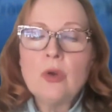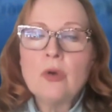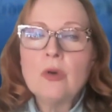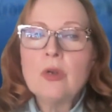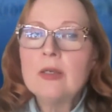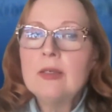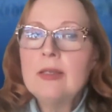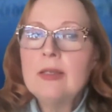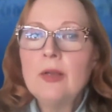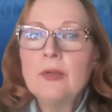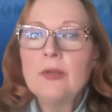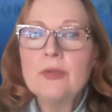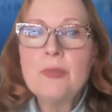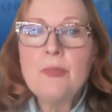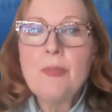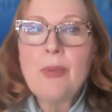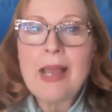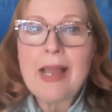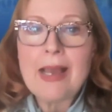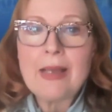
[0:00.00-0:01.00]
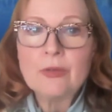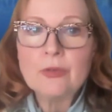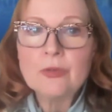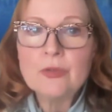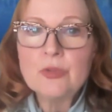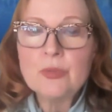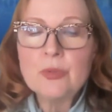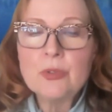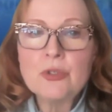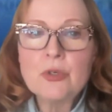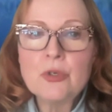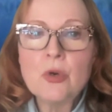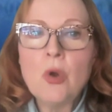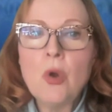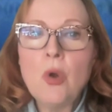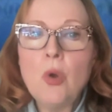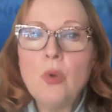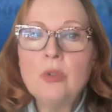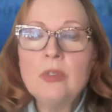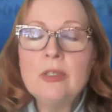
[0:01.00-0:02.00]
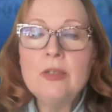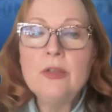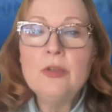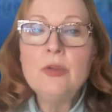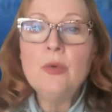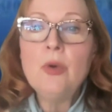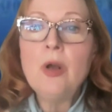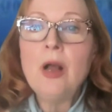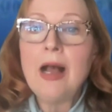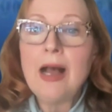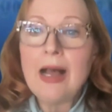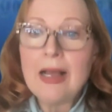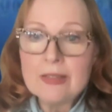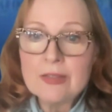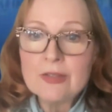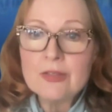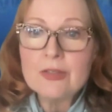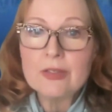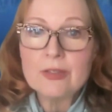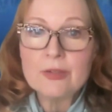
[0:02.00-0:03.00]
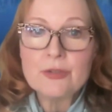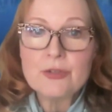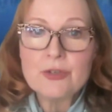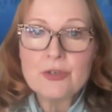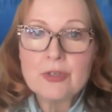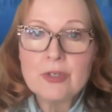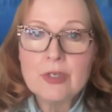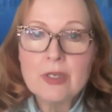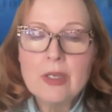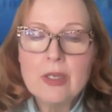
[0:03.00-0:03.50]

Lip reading: or unhealthy patterns which are holding you hostage.